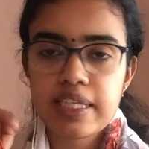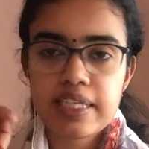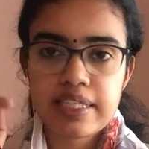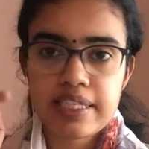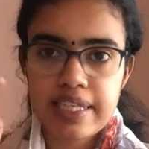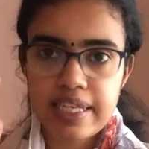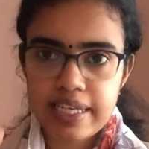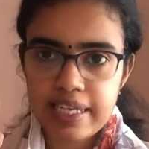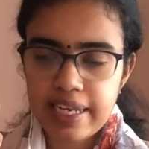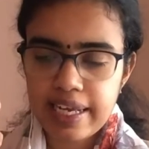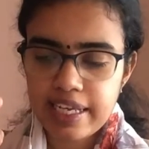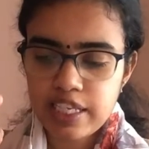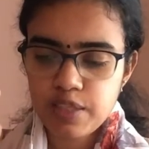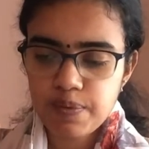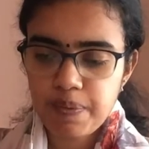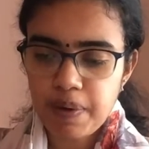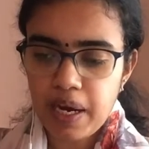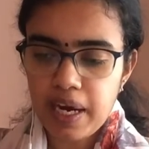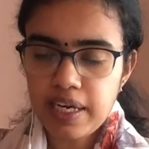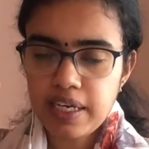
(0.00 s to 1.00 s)
The next
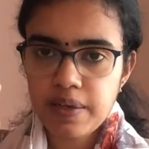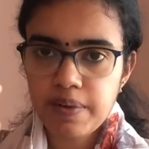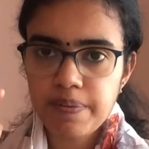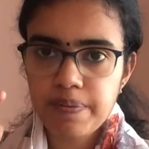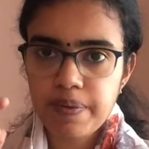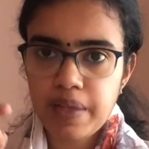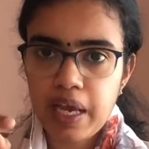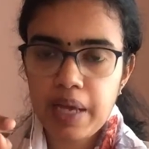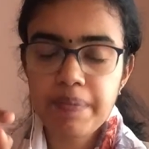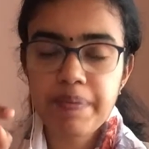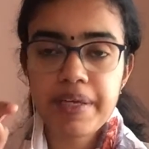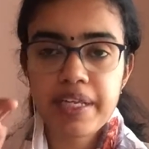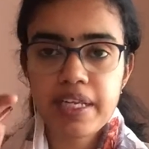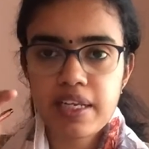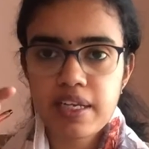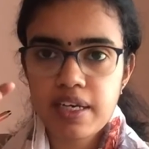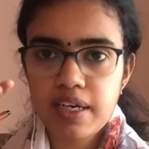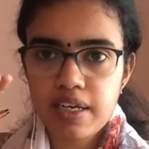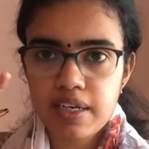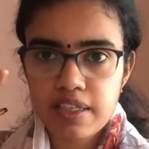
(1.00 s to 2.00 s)
part,
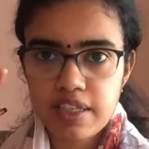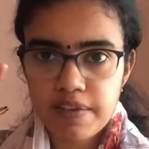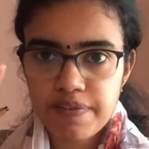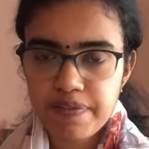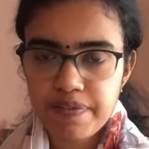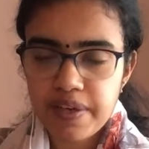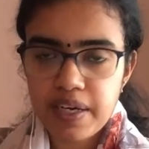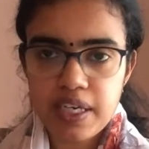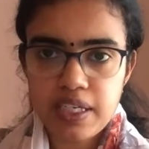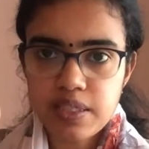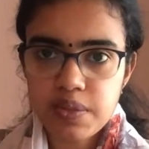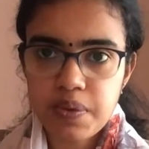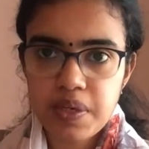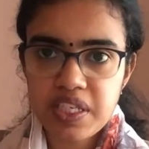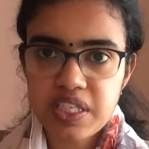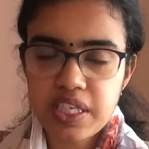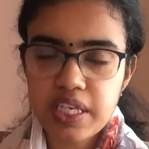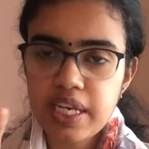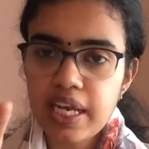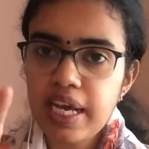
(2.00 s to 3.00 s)
the first
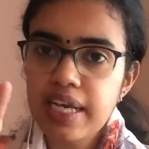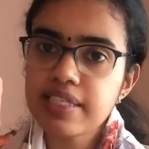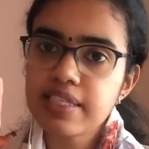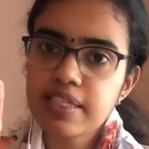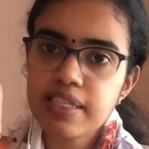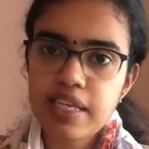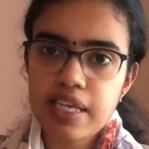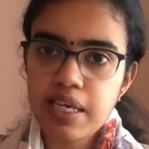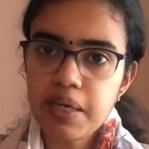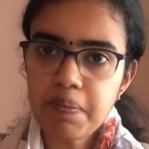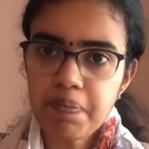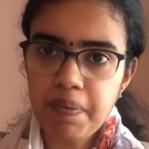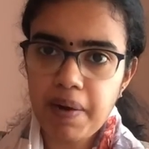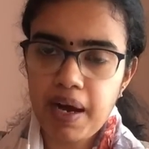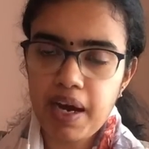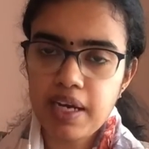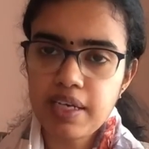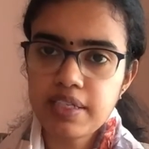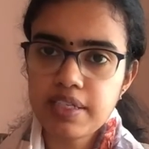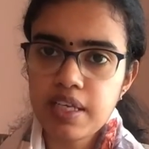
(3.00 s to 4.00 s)
question has 3
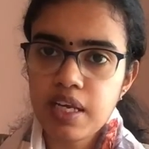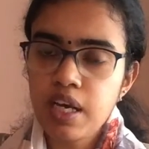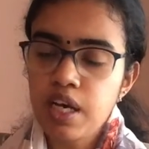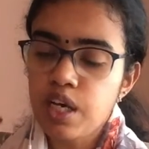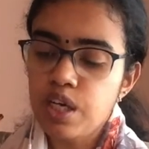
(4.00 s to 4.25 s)
parts.